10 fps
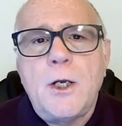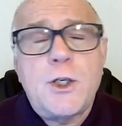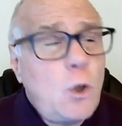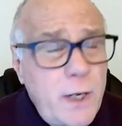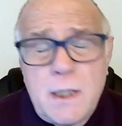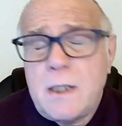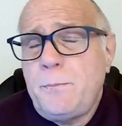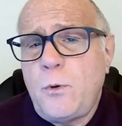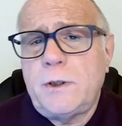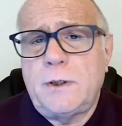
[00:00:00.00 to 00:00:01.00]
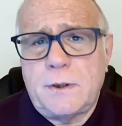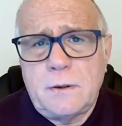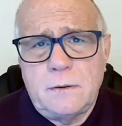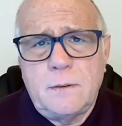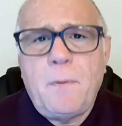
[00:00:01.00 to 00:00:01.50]
So it is important,
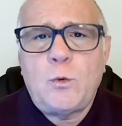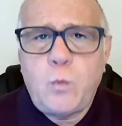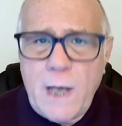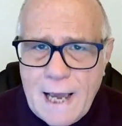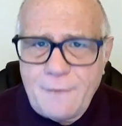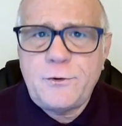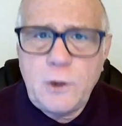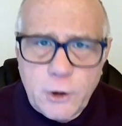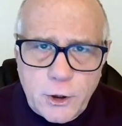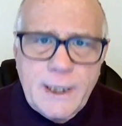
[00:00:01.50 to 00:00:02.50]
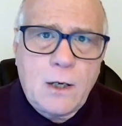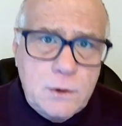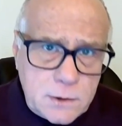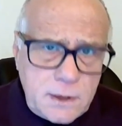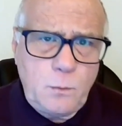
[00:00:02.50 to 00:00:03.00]
but we have to learn how
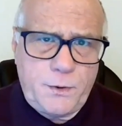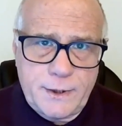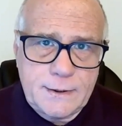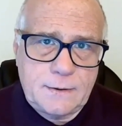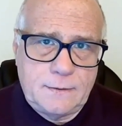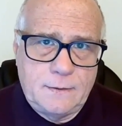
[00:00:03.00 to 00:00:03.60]
to deal with it,